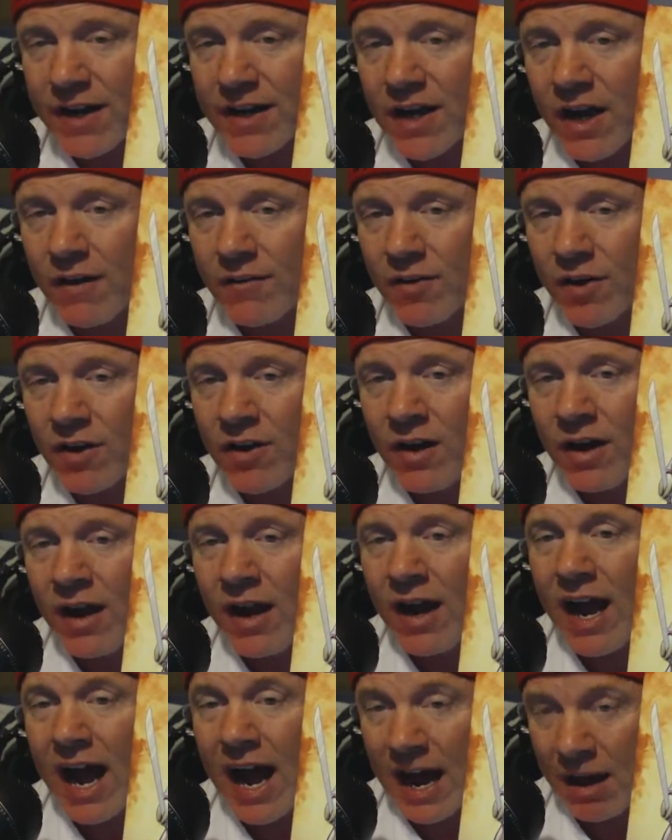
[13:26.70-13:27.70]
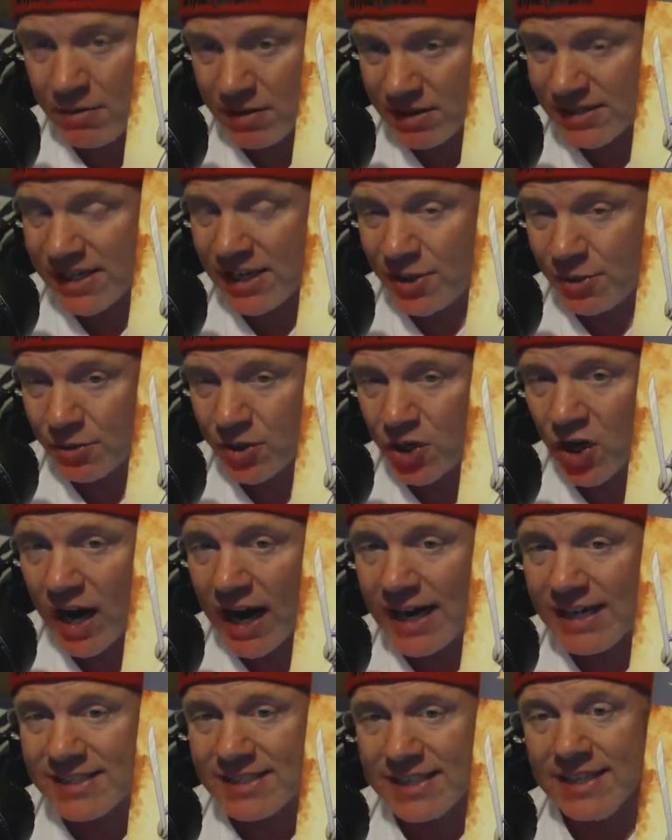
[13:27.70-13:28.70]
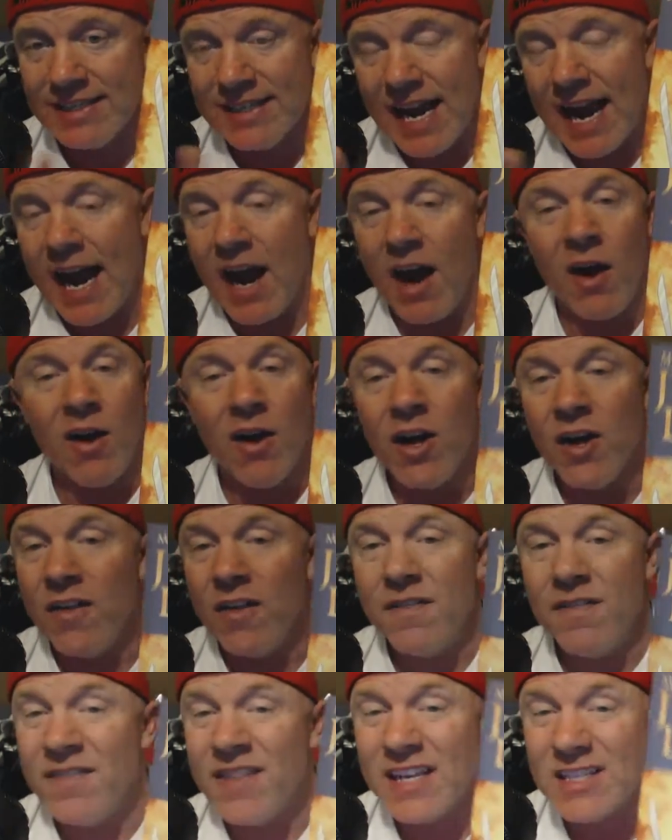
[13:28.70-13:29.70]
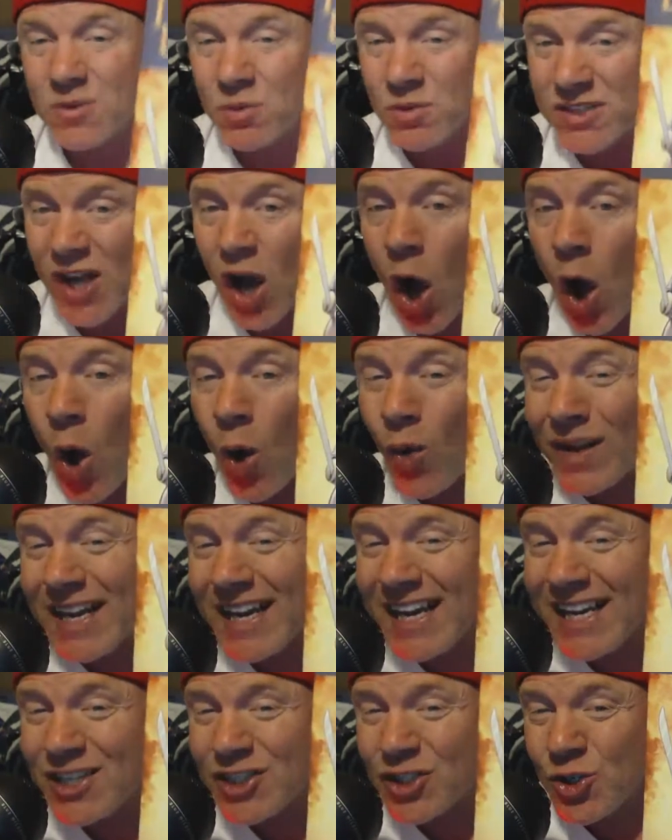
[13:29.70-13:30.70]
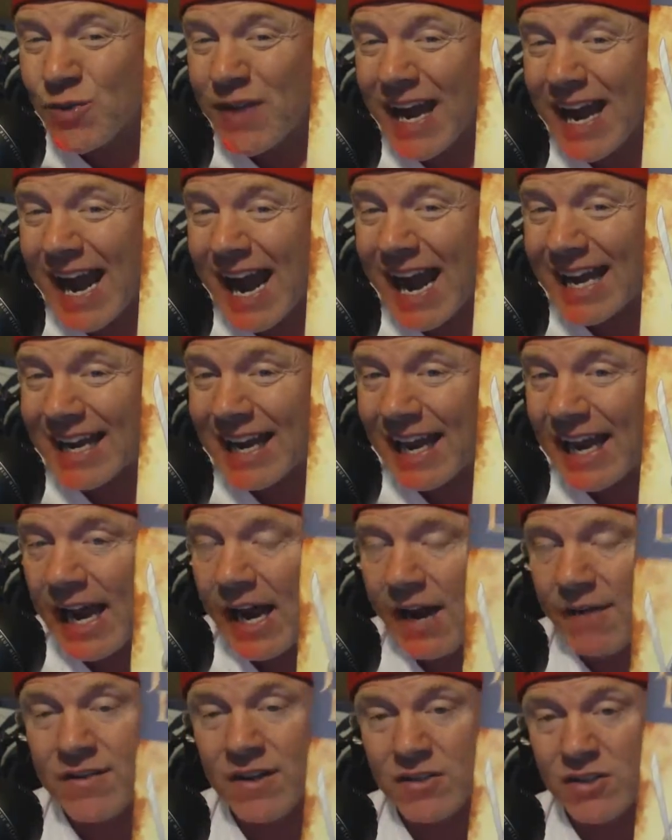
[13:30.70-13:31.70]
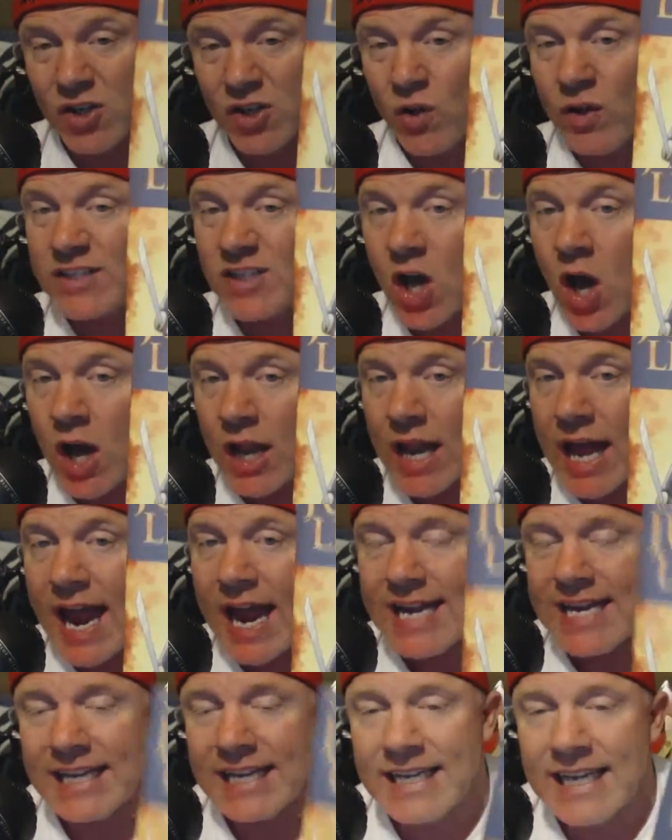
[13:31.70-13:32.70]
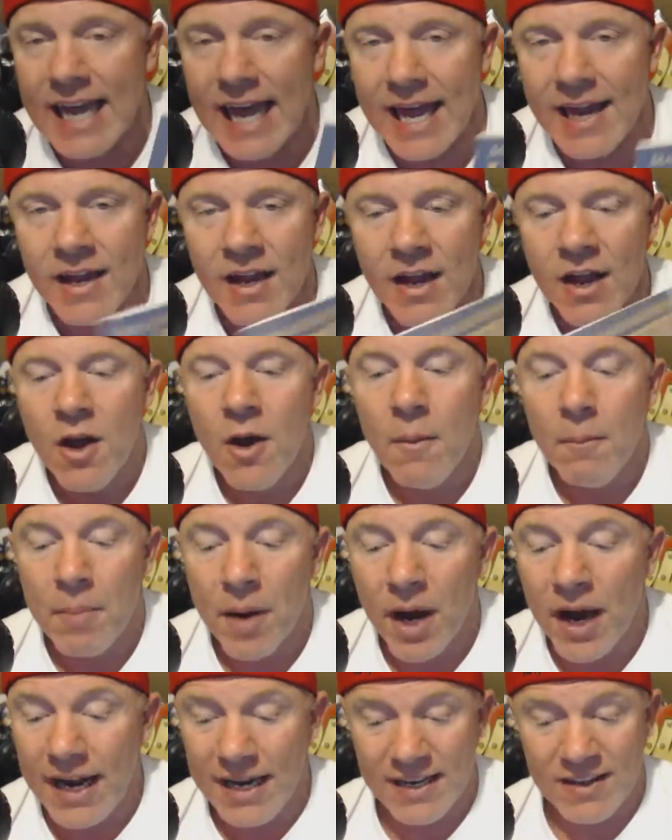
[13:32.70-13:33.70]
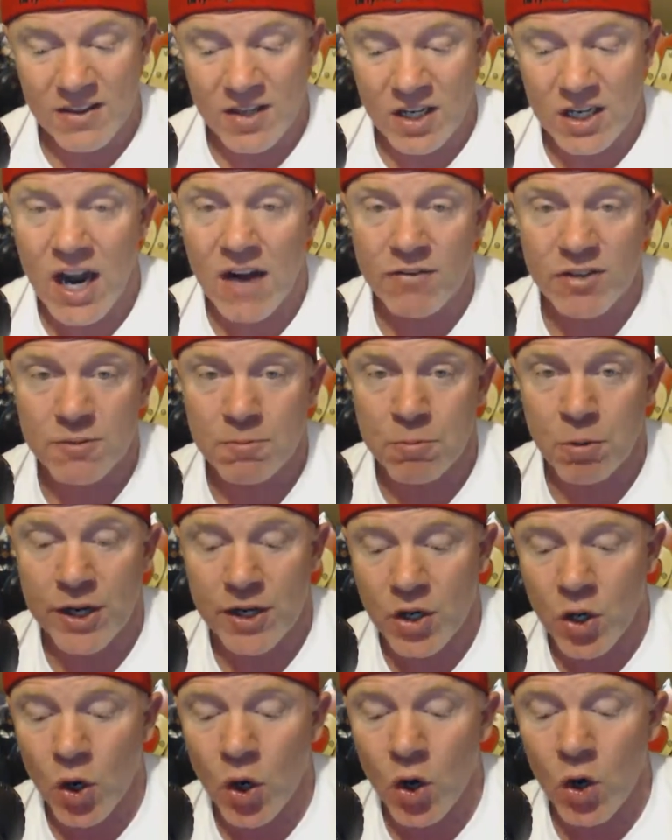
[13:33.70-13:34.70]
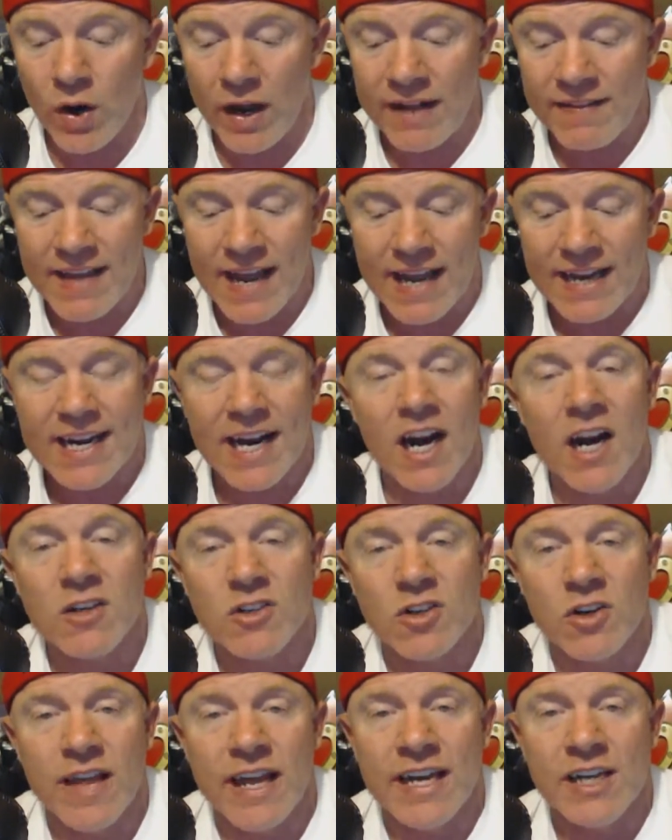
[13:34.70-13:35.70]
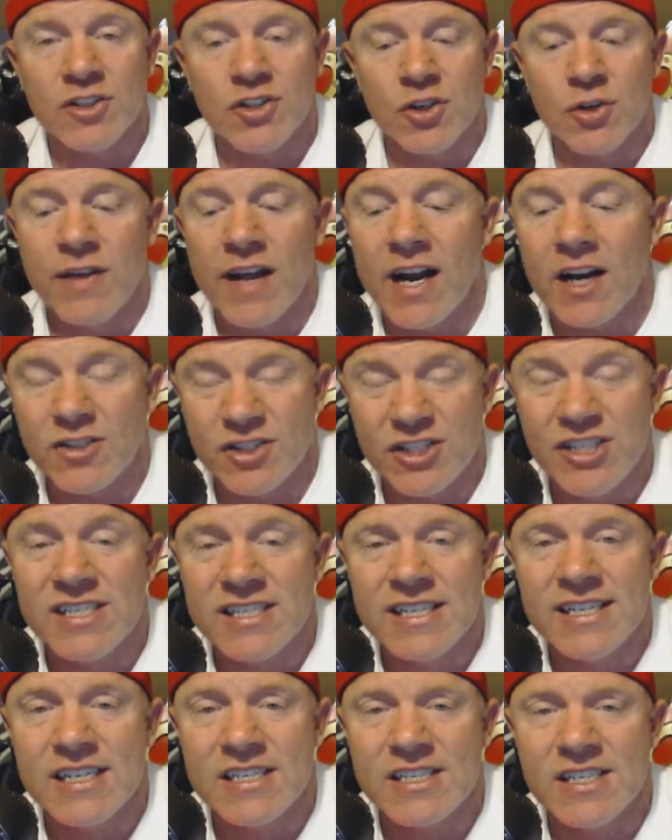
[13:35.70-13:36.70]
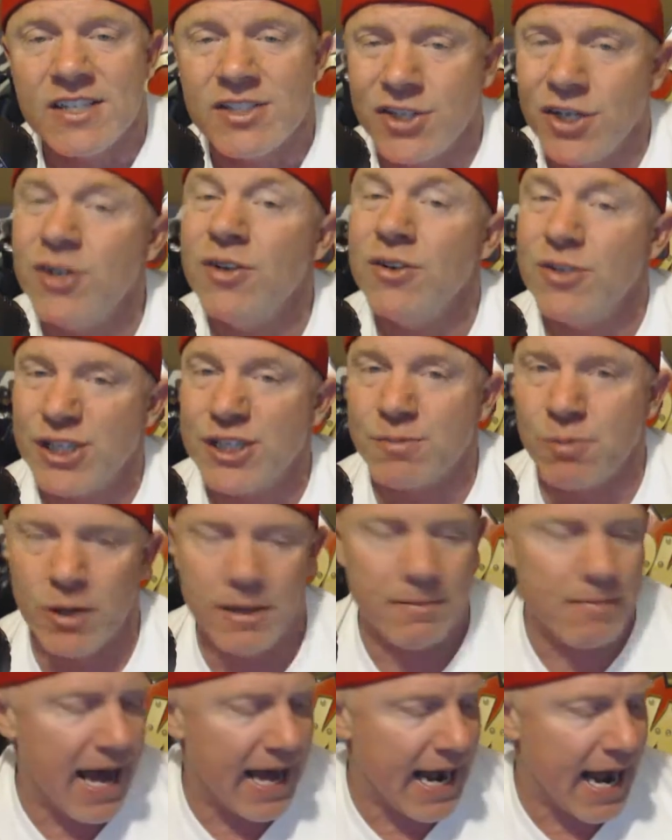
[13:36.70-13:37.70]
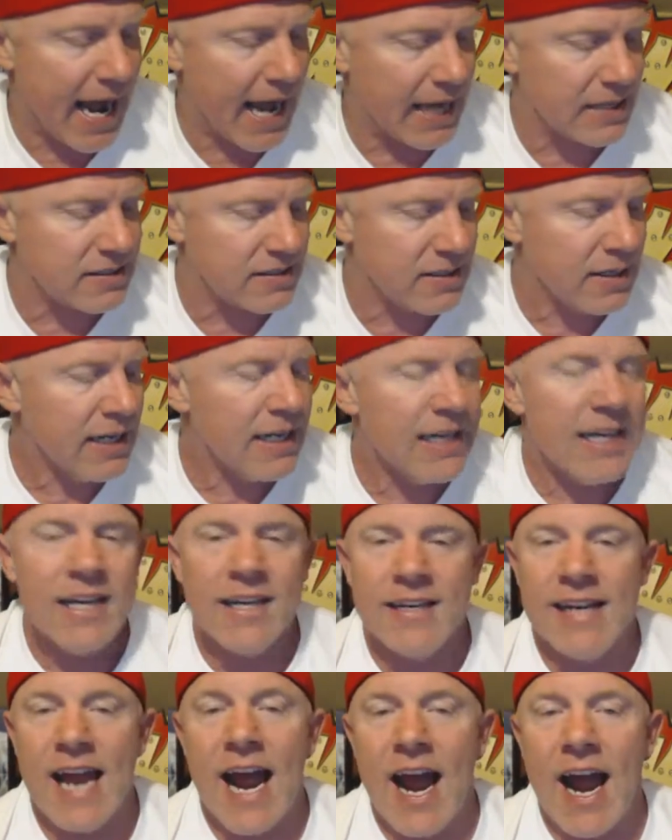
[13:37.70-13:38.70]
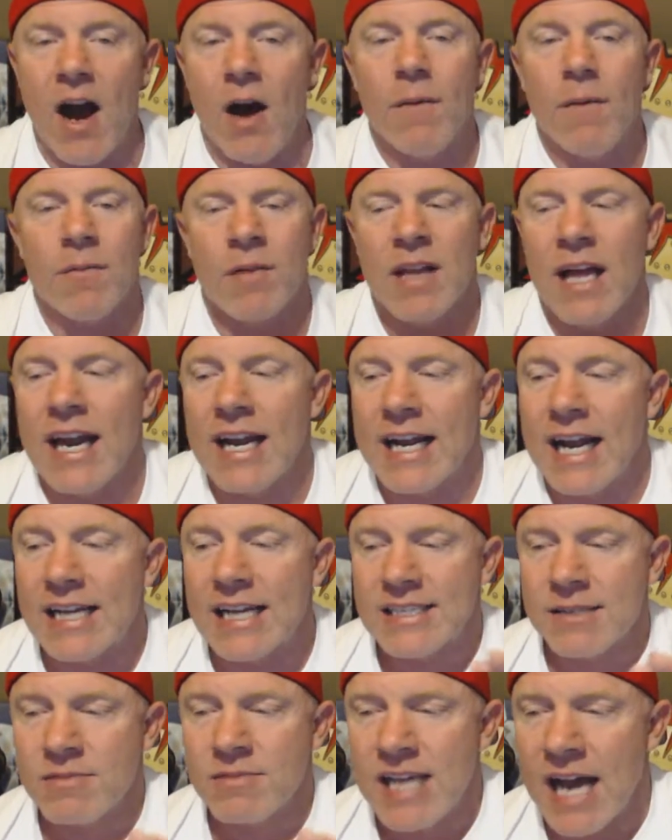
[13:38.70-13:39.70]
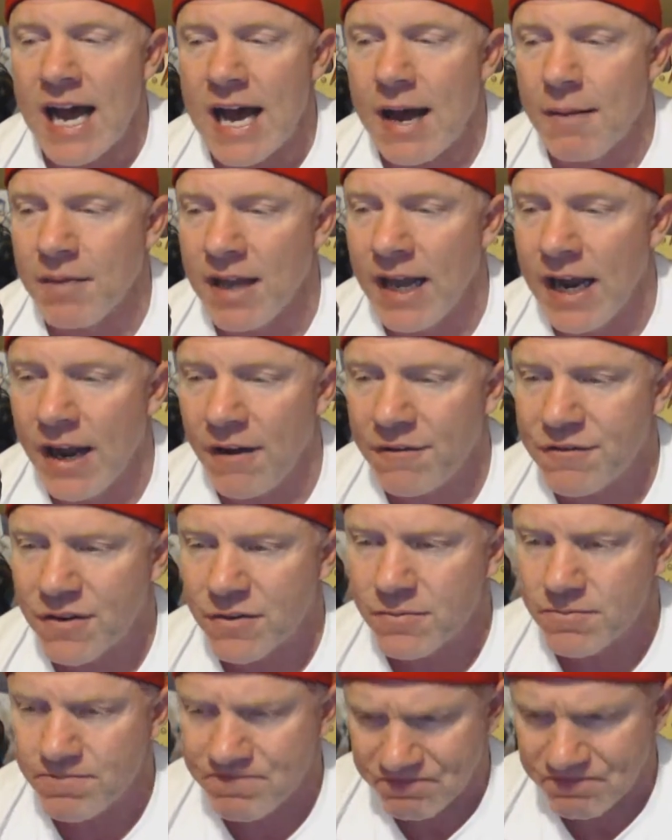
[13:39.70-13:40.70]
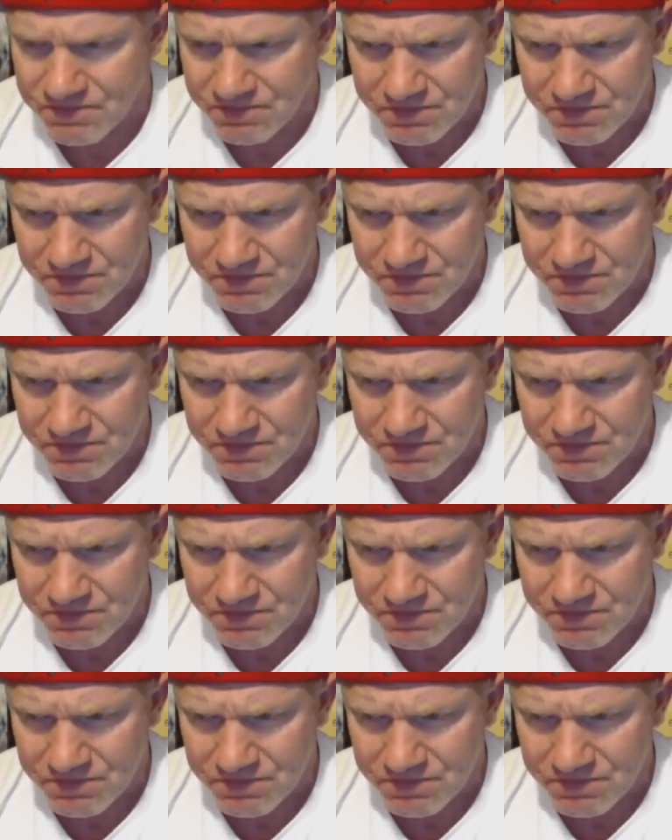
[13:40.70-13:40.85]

variant cover, I would have said you were crazy. Now, this was the only issue they had left, so that's all I had to get. But the cover's pretty cool, and that character that he drew there, she's in this issue, she's pretty badass. Now, I'm glad I got some time left